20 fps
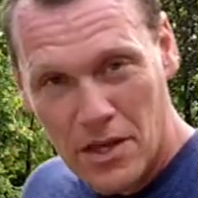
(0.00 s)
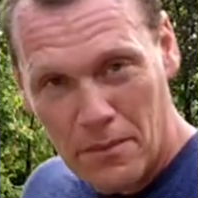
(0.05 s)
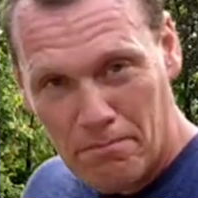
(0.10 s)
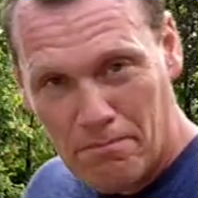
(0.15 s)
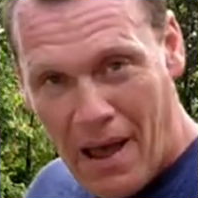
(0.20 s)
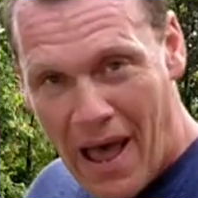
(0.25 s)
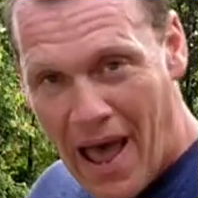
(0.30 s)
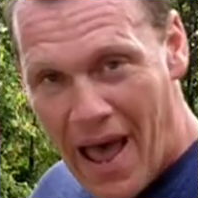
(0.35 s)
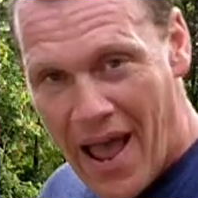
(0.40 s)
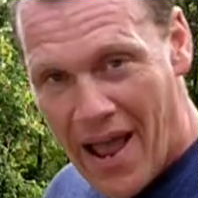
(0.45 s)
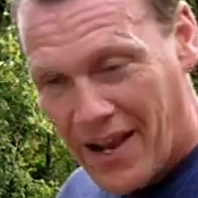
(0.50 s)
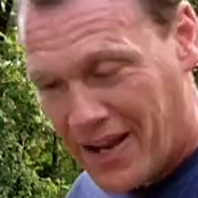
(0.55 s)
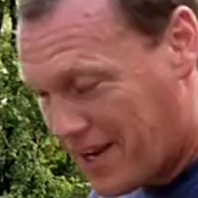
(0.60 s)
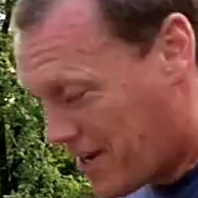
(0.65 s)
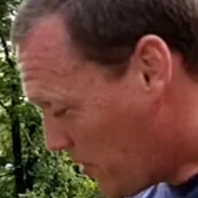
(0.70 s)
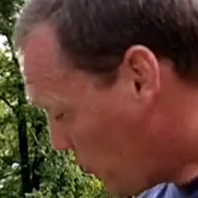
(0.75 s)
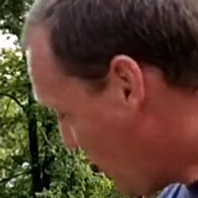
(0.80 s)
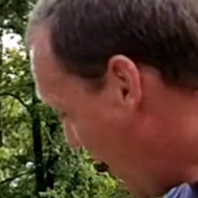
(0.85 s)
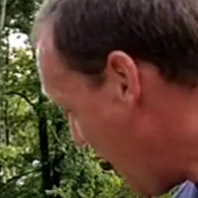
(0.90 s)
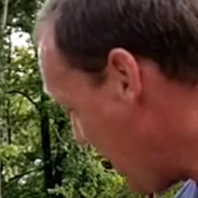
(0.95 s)
the back.
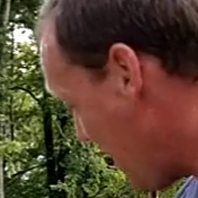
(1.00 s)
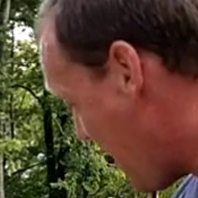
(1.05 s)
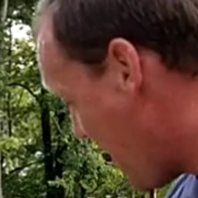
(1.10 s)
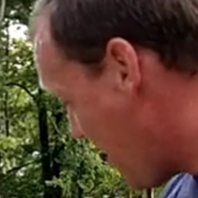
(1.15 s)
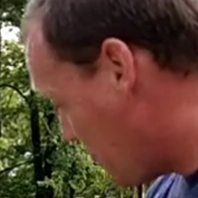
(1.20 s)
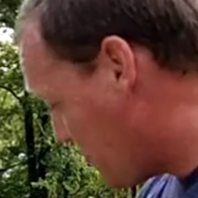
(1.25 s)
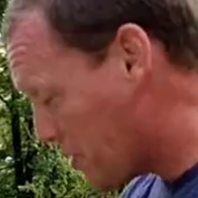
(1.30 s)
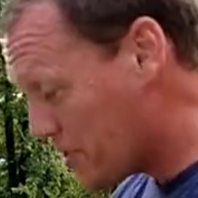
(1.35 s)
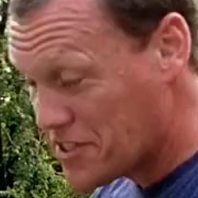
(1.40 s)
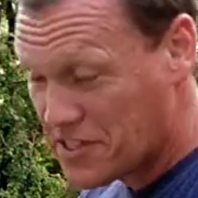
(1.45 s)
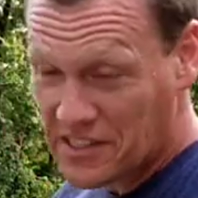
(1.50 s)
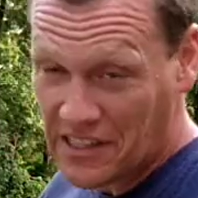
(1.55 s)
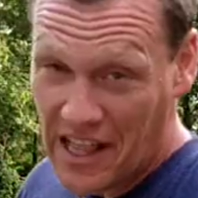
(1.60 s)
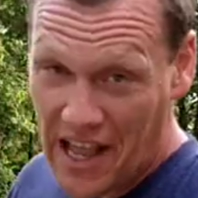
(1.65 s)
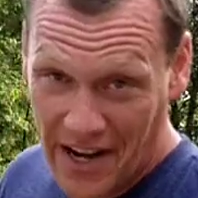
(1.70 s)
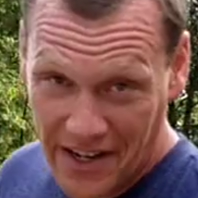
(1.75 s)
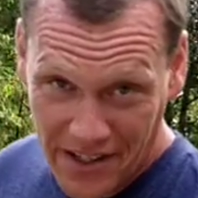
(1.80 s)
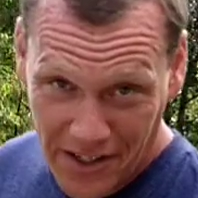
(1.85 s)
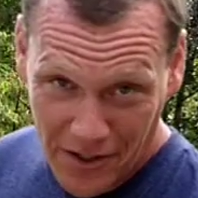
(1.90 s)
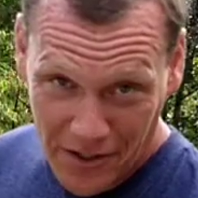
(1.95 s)
Right now I'm just
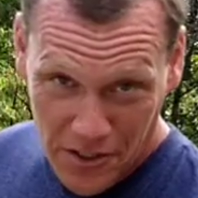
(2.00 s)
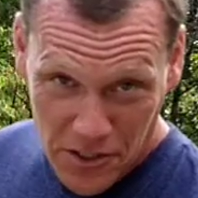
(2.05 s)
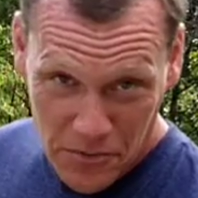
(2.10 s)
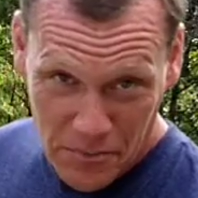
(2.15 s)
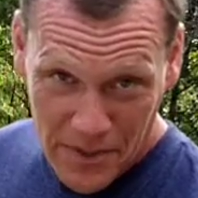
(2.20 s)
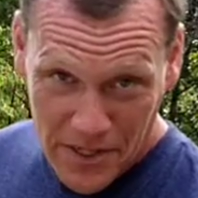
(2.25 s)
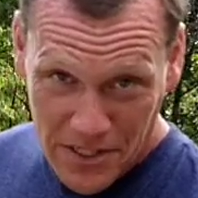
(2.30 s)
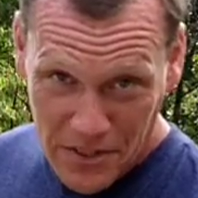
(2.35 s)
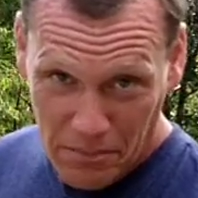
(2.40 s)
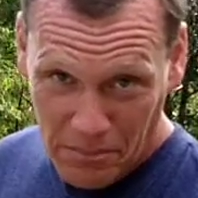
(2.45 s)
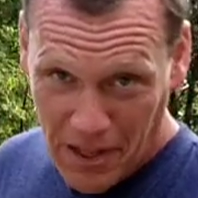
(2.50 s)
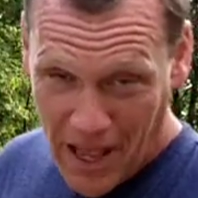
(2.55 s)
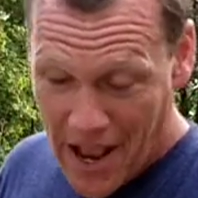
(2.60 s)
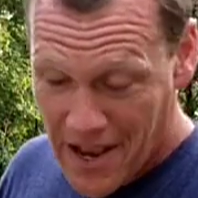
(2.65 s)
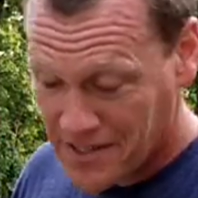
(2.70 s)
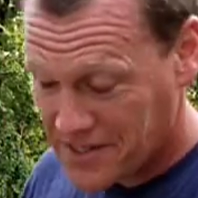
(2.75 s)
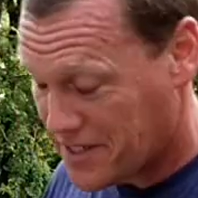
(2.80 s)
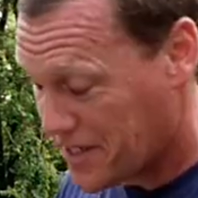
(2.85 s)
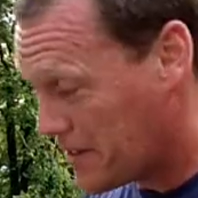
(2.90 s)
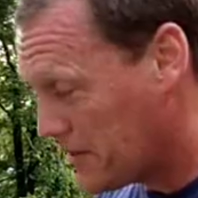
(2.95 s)
sliding on this piece of
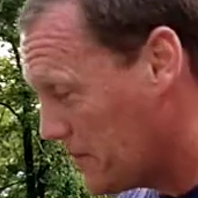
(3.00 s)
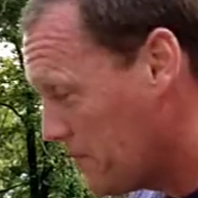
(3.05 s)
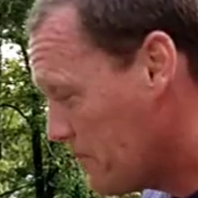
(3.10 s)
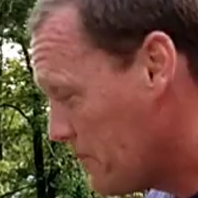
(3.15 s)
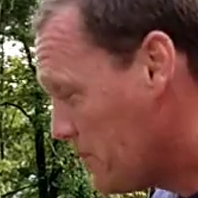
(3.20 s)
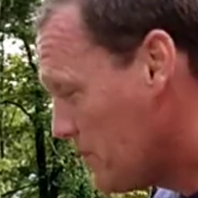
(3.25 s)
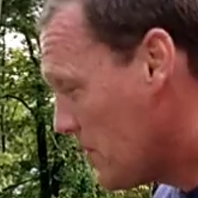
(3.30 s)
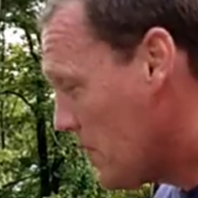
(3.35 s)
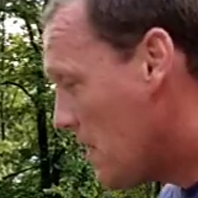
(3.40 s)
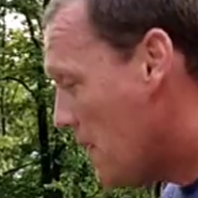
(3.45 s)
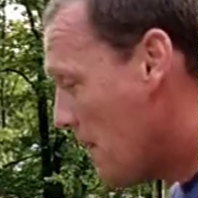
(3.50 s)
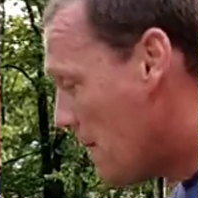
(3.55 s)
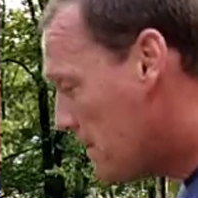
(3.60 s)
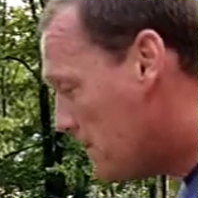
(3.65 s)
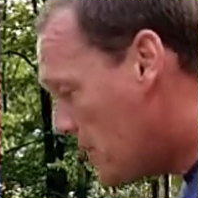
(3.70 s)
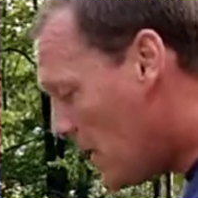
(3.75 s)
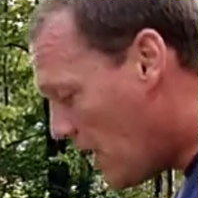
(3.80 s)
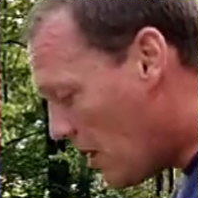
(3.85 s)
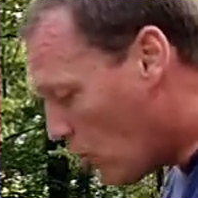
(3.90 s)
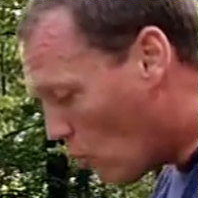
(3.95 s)
plastic,
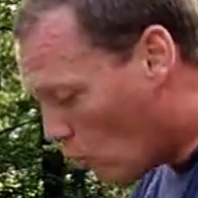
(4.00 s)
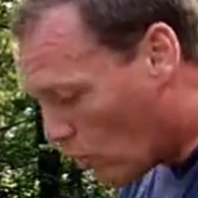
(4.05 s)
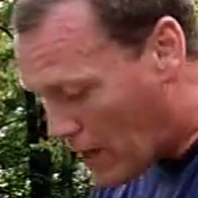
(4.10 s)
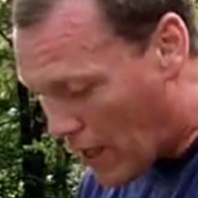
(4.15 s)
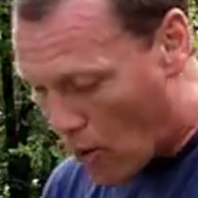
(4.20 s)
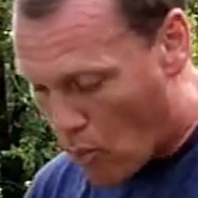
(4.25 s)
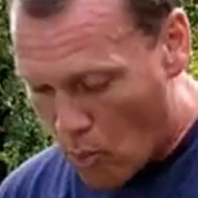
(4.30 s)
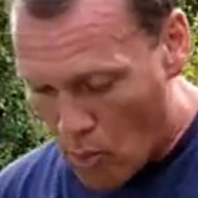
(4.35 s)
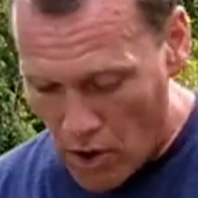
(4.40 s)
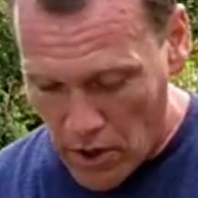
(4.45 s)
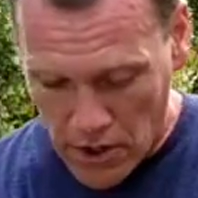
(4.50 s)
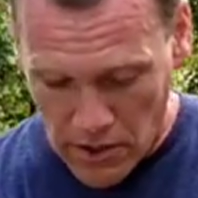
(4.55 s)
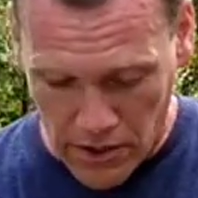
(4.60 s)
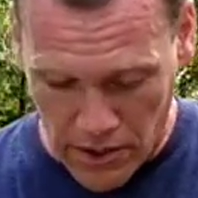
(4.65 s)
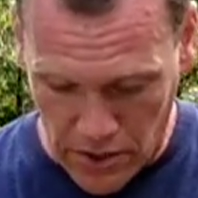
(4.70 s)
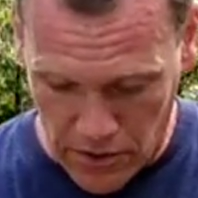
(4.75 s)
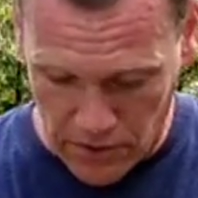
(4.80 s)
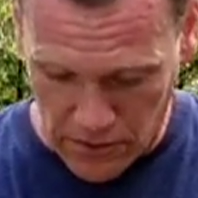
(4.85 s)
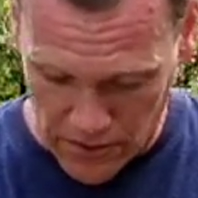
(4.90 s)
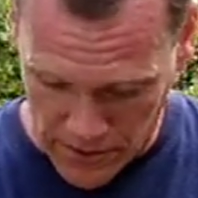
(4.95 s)
but what I want to
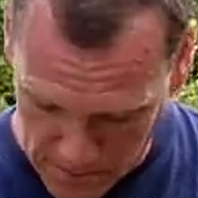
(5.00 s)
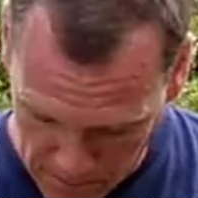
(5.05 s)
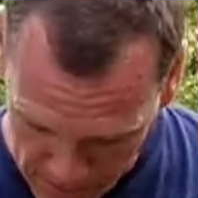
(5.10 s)
do